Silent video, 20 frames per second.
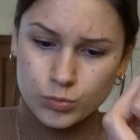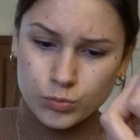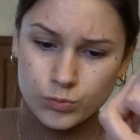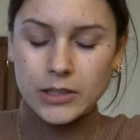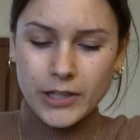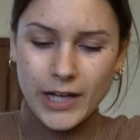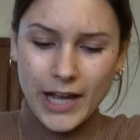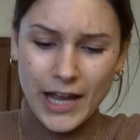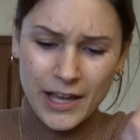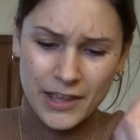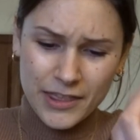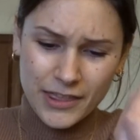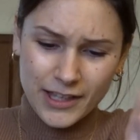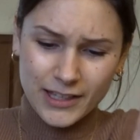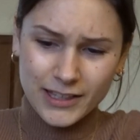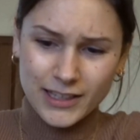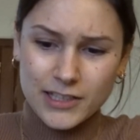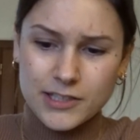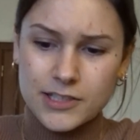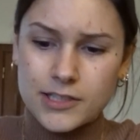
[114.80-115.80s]
Okay, I
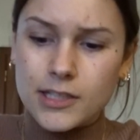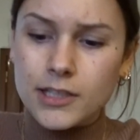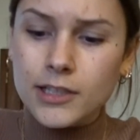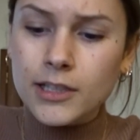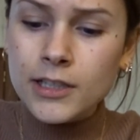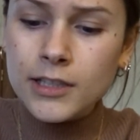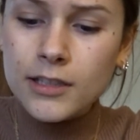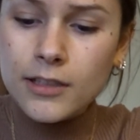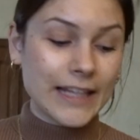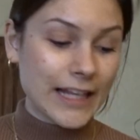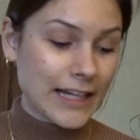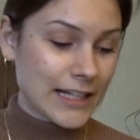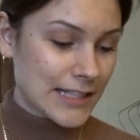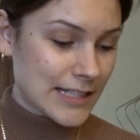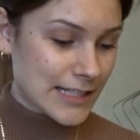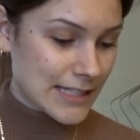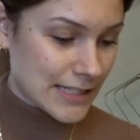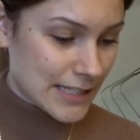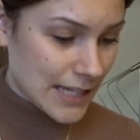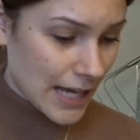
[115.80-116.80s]
think that's good. Then it
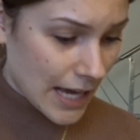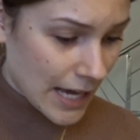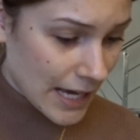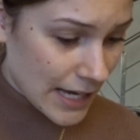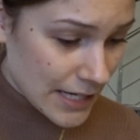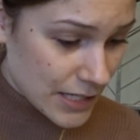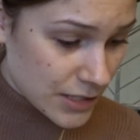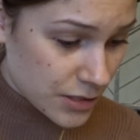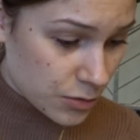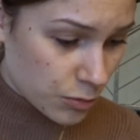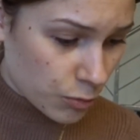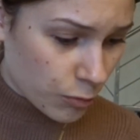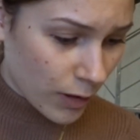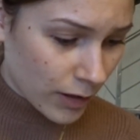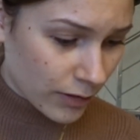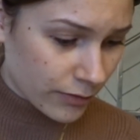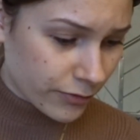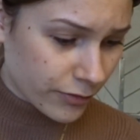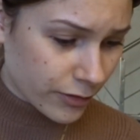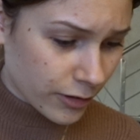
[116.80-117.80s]
says
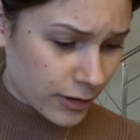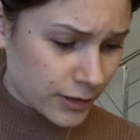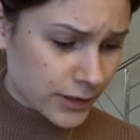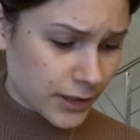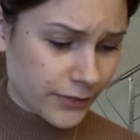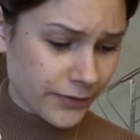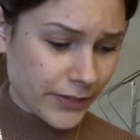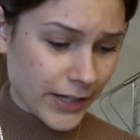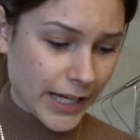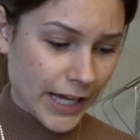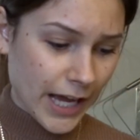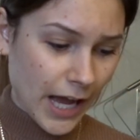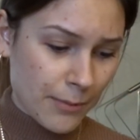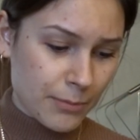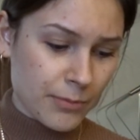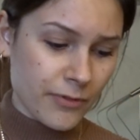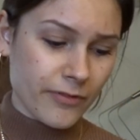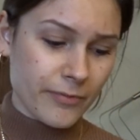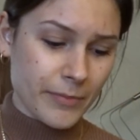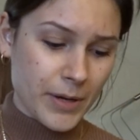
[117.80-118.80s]
1/4 of a
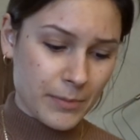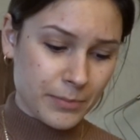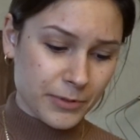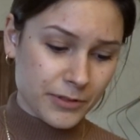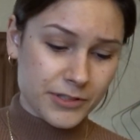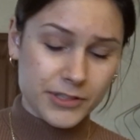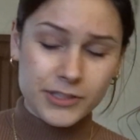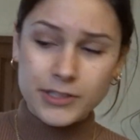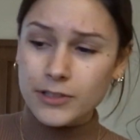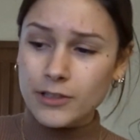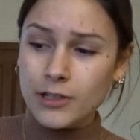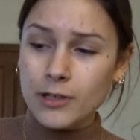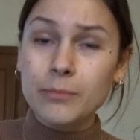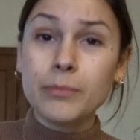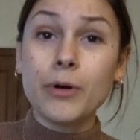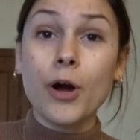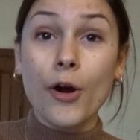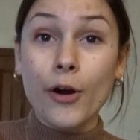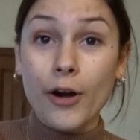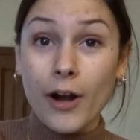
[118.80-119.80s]
cup of maple
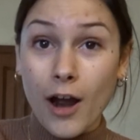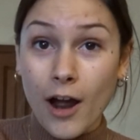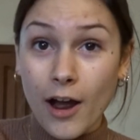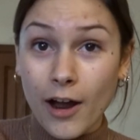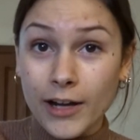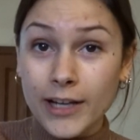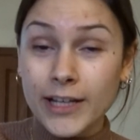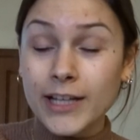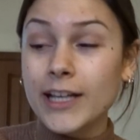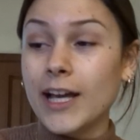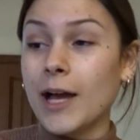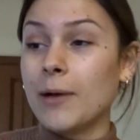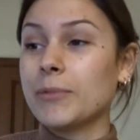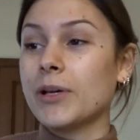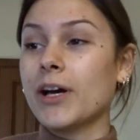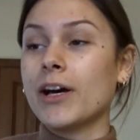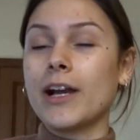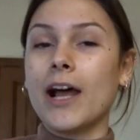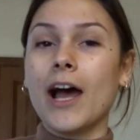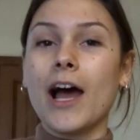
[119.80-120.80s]
syrup or honey. I'm
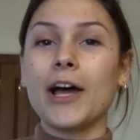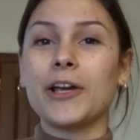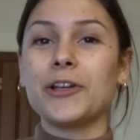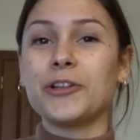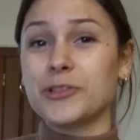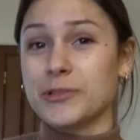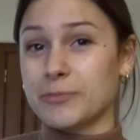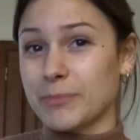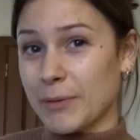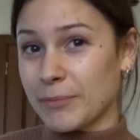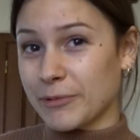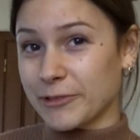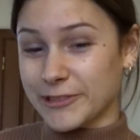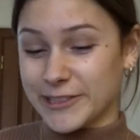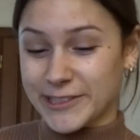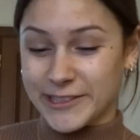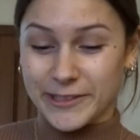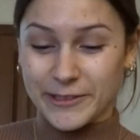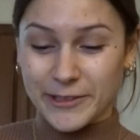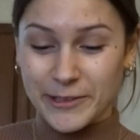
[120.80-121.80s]
gonna use maple
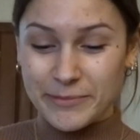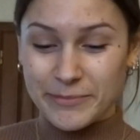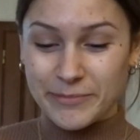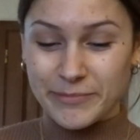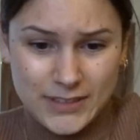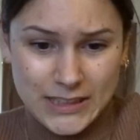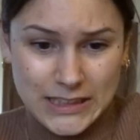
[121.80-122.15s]
syrup.